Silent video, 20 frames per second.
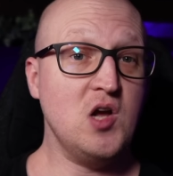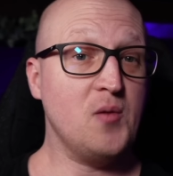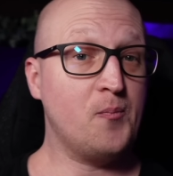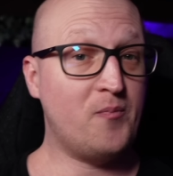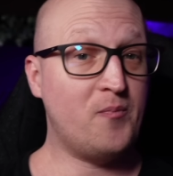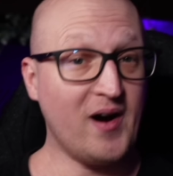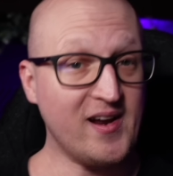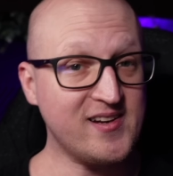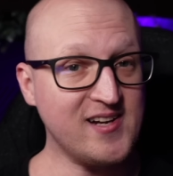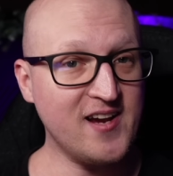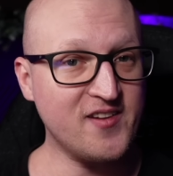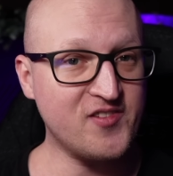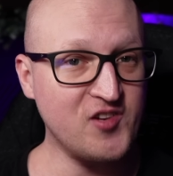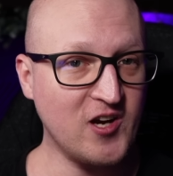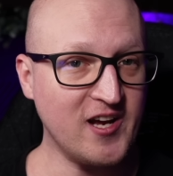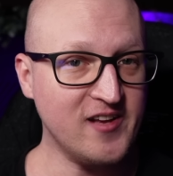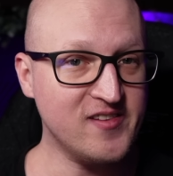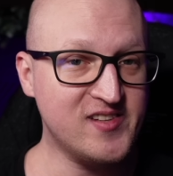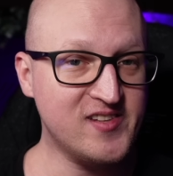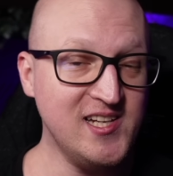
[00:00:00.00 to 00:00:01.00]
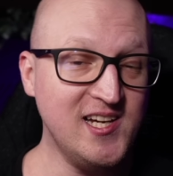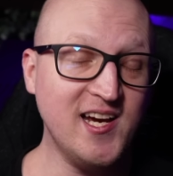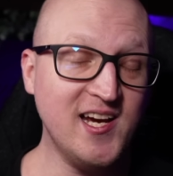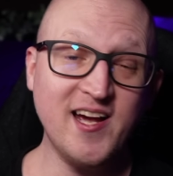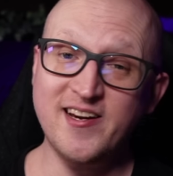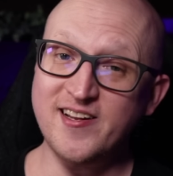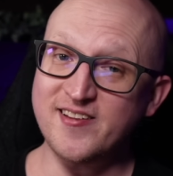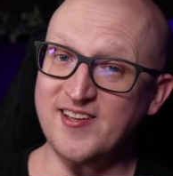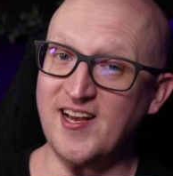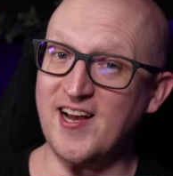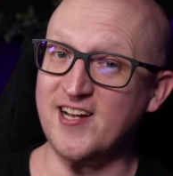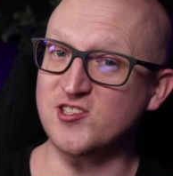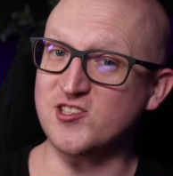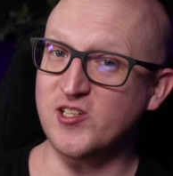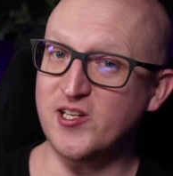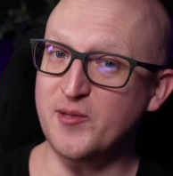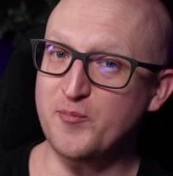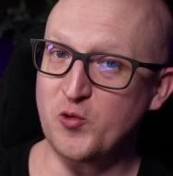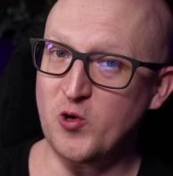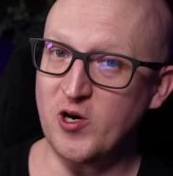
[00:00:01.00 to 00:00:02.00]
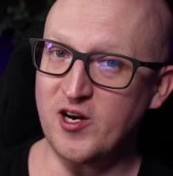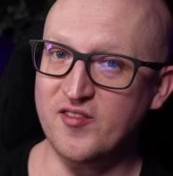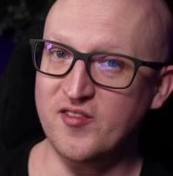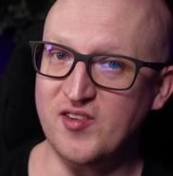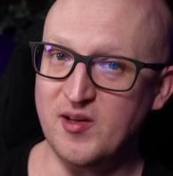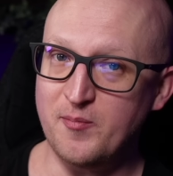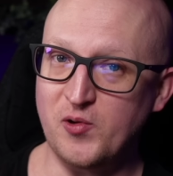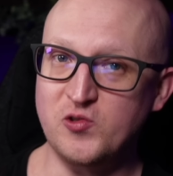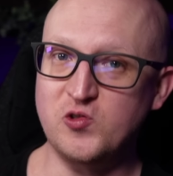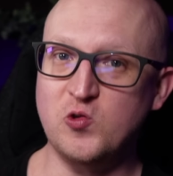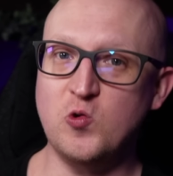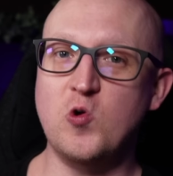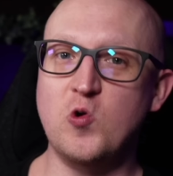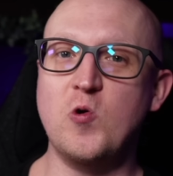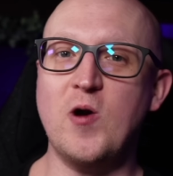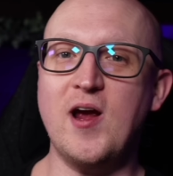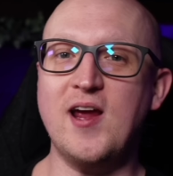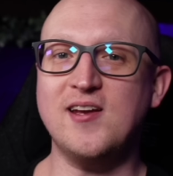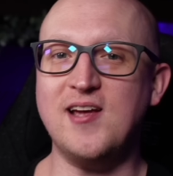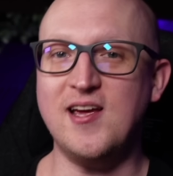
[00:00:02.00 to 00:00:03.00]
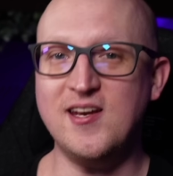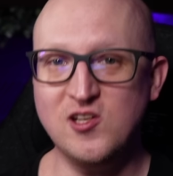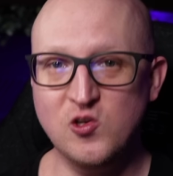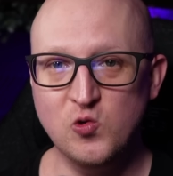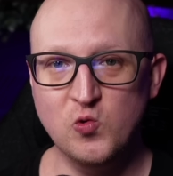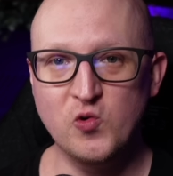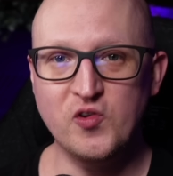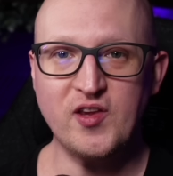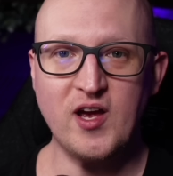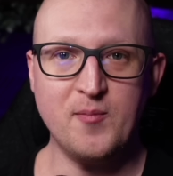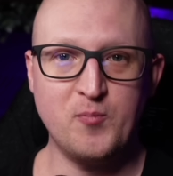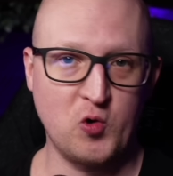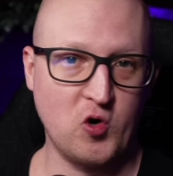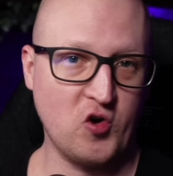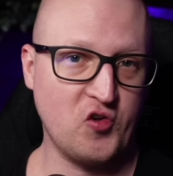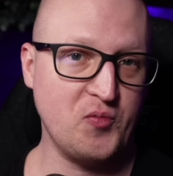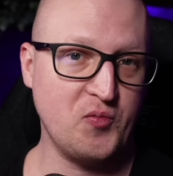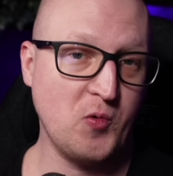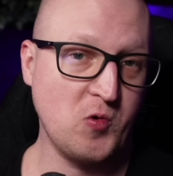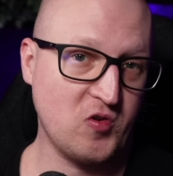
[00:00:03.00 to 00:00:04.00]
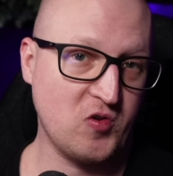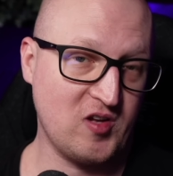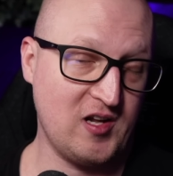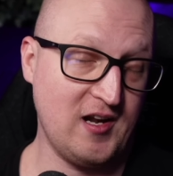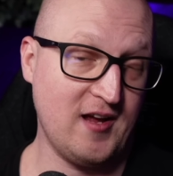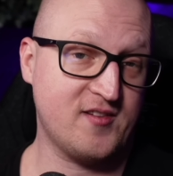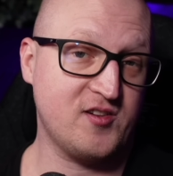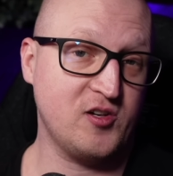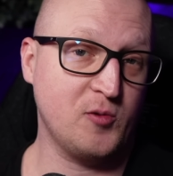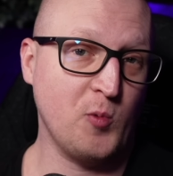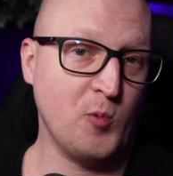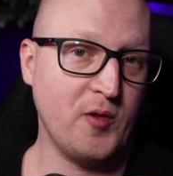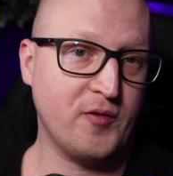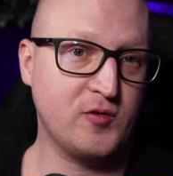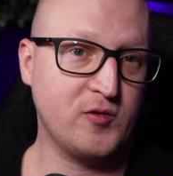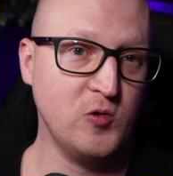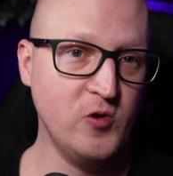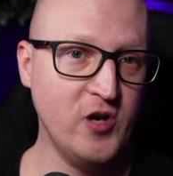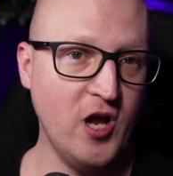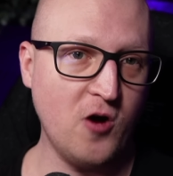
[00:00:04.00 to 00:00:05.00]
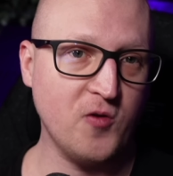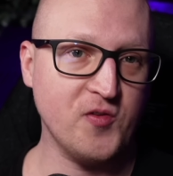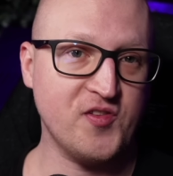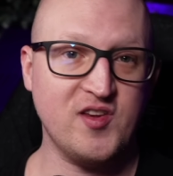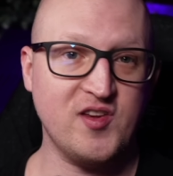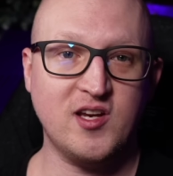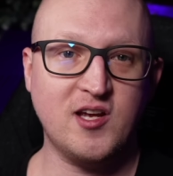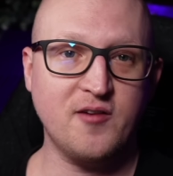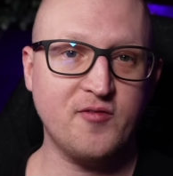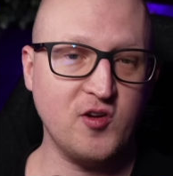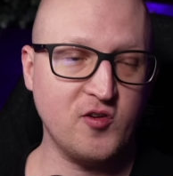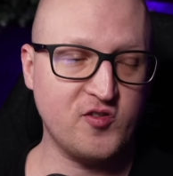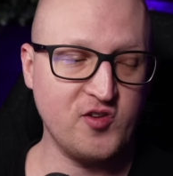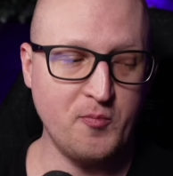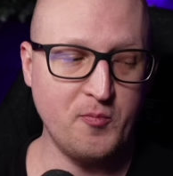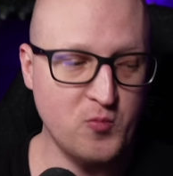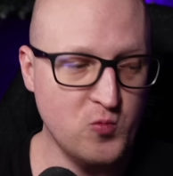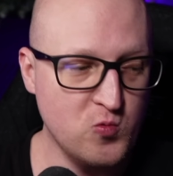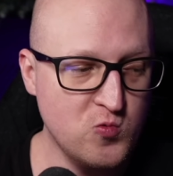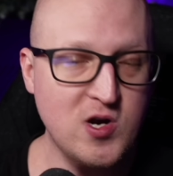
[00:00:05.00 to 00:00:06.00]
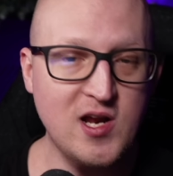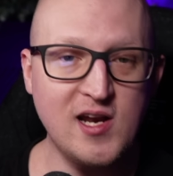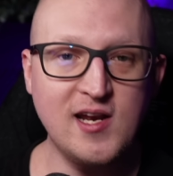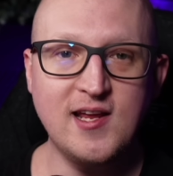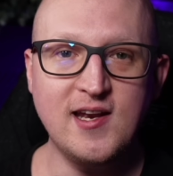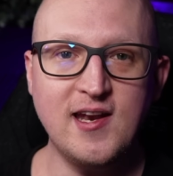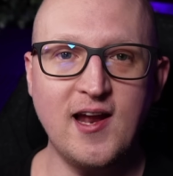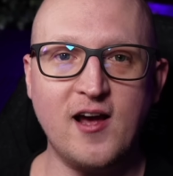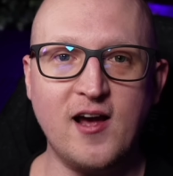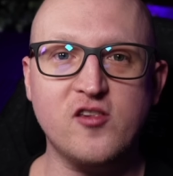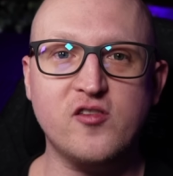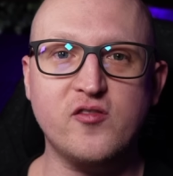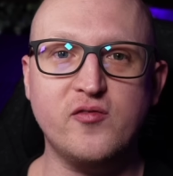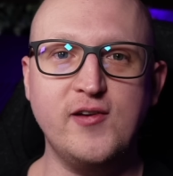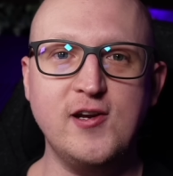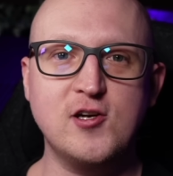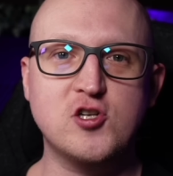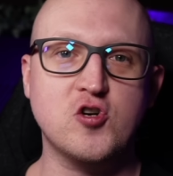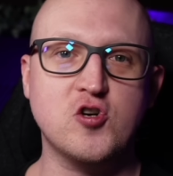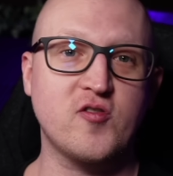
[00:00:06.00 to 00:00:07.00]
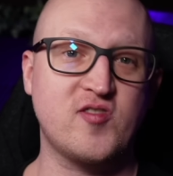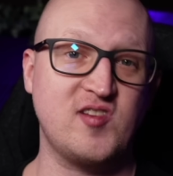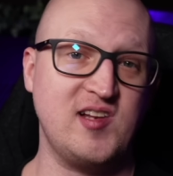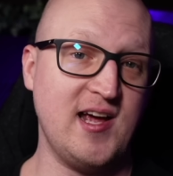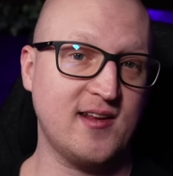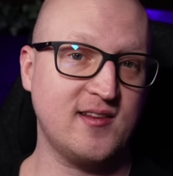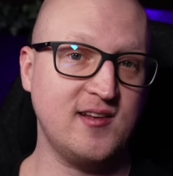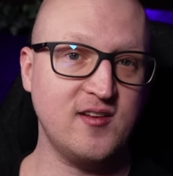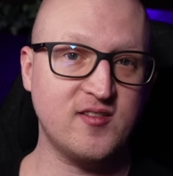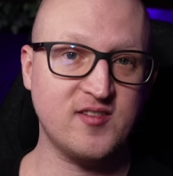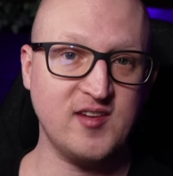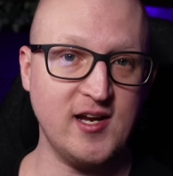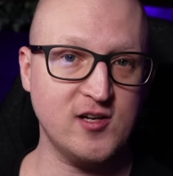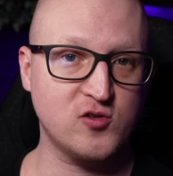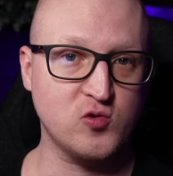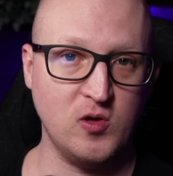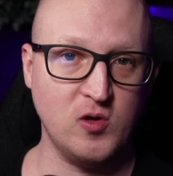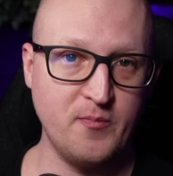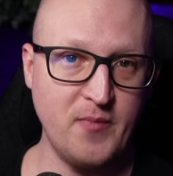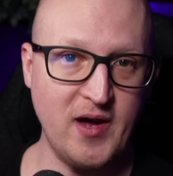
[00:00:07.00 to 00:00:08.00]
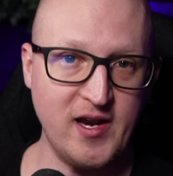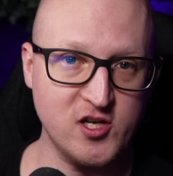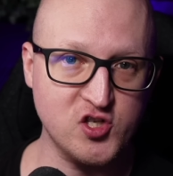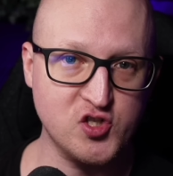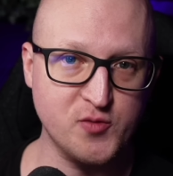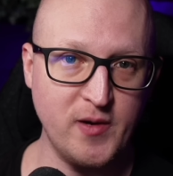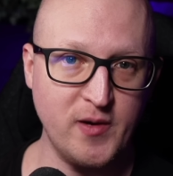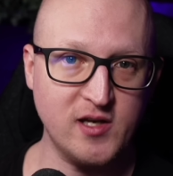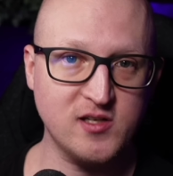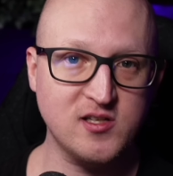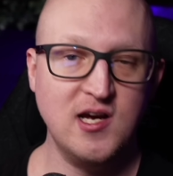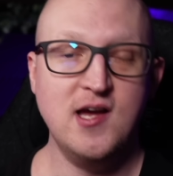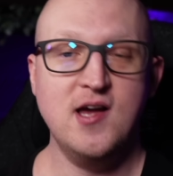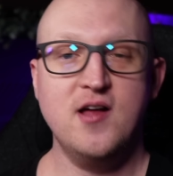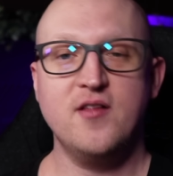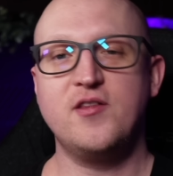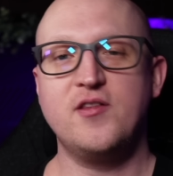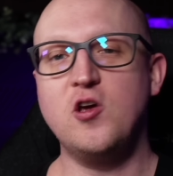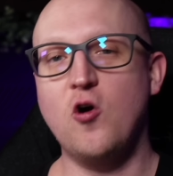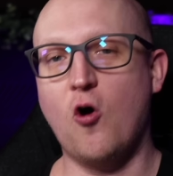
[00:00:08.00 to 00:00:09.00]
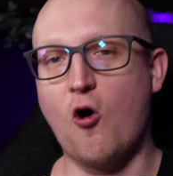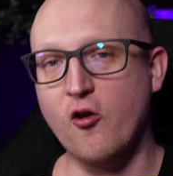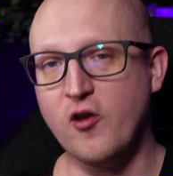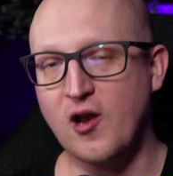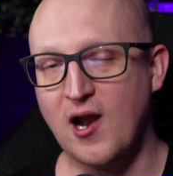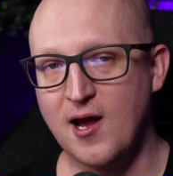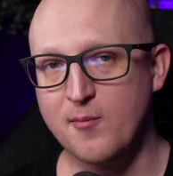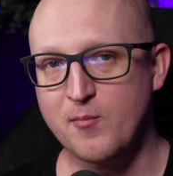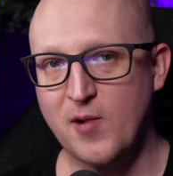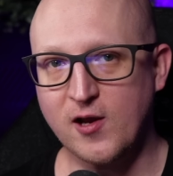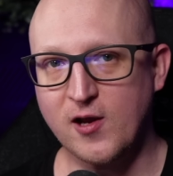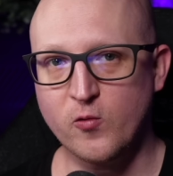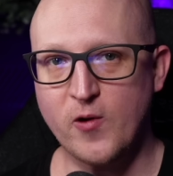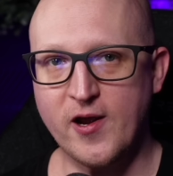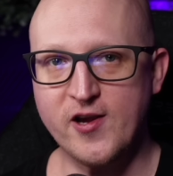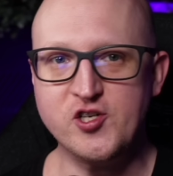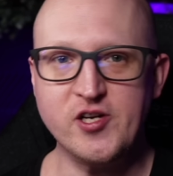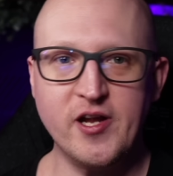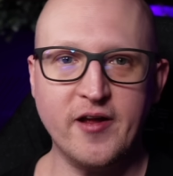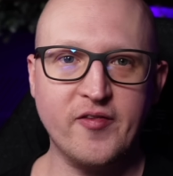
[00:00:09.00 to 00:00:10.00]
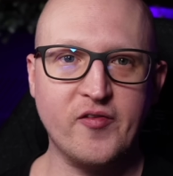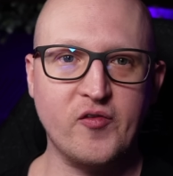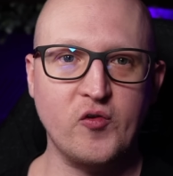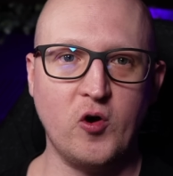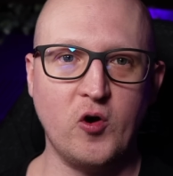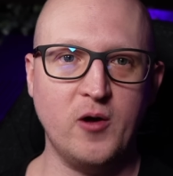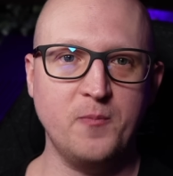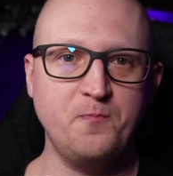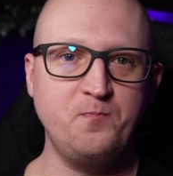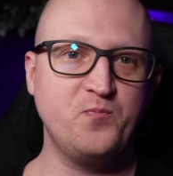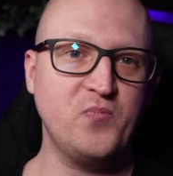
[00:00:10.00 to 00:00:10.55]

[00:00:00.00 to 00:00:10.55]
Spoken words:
But as you can see, it is actually pretty simple to create and use a Proxmox cluster with 2 nodes. It gives you some really nice features like the central management, the online migration, and so on.